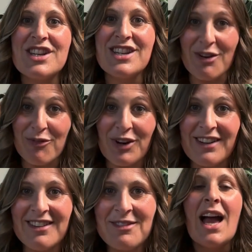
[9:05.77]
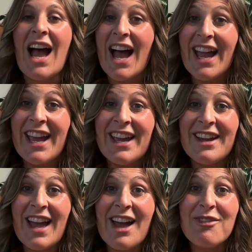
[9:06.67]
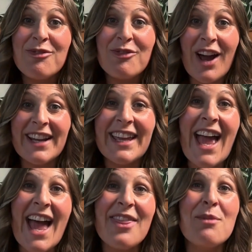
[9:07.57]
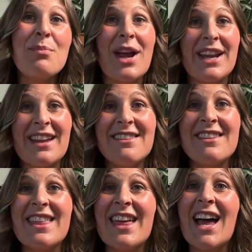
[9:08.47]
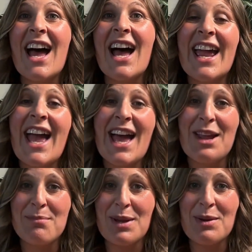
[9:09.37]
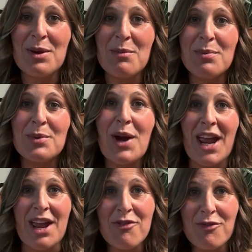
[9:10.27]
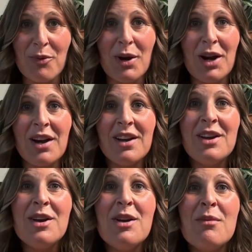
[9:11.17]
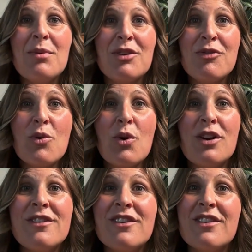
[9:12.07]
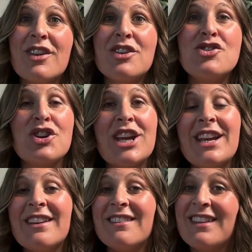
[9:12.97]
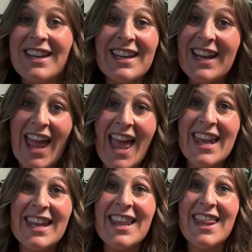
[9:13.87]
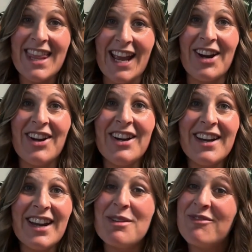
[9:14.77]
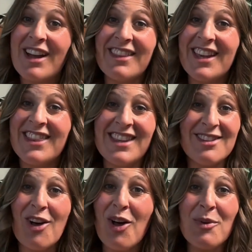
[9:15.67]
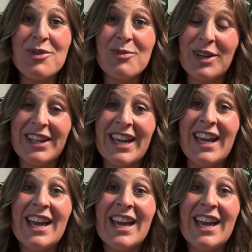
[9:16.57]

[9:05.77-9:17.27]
different. I had finally had the pregnancy that I had been praying for. But of course, the journey didn't end there. In fact, this all was really